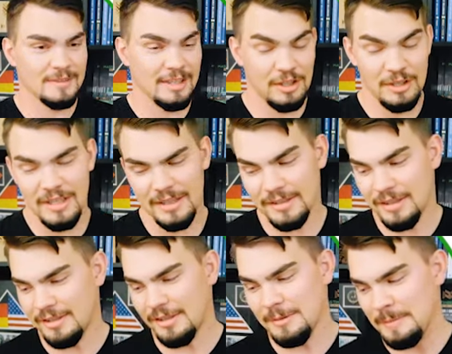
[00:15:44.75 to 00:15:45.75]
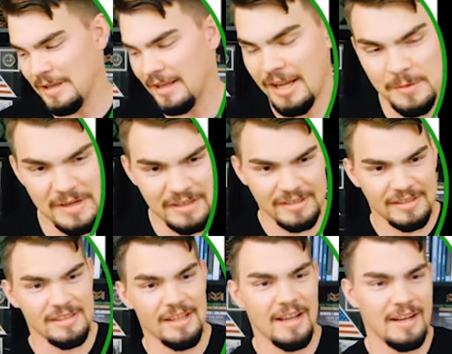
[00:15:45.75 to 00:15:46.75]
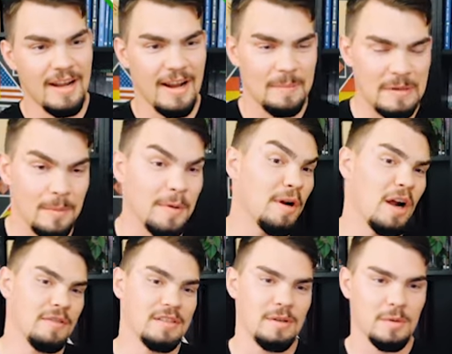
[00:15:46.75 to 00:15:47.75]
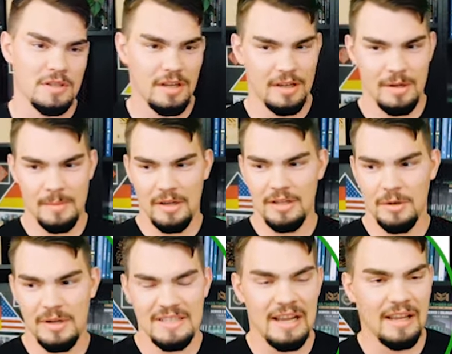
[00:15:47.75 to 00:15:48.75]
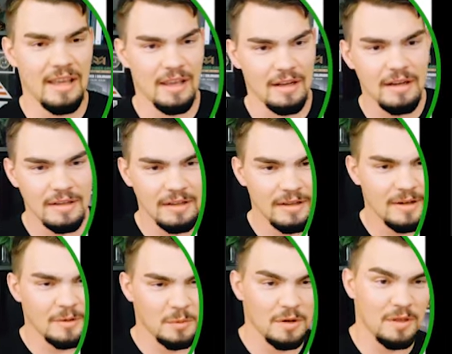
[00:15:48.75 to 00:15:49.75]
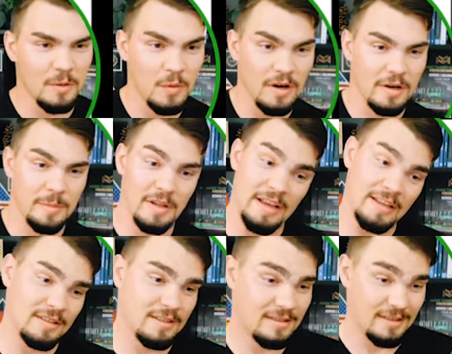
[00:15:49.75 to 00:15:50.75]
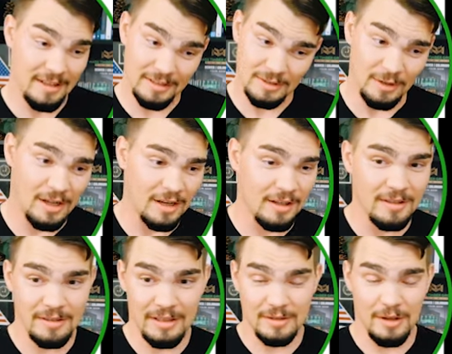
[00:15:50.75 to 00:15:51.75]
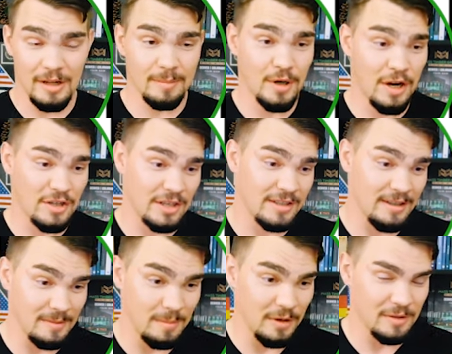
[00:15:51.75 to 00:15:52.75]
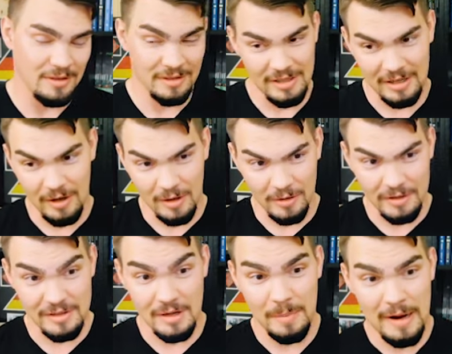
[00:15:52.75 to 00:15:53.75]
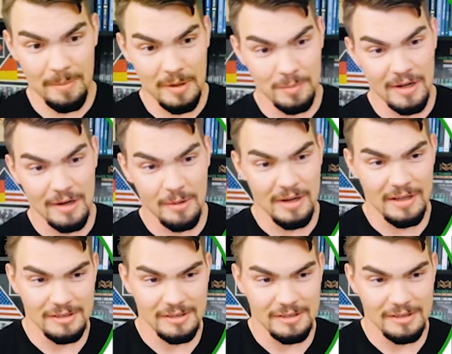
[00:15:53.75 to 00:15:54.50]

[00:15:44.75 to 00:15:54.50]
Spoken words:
Dude, that's awesome. I can't wait to see that happen. I mean, obviously we're talking about, a decade worth of work, but that's a lot of project getting built. So it's like not always going to pop up right away.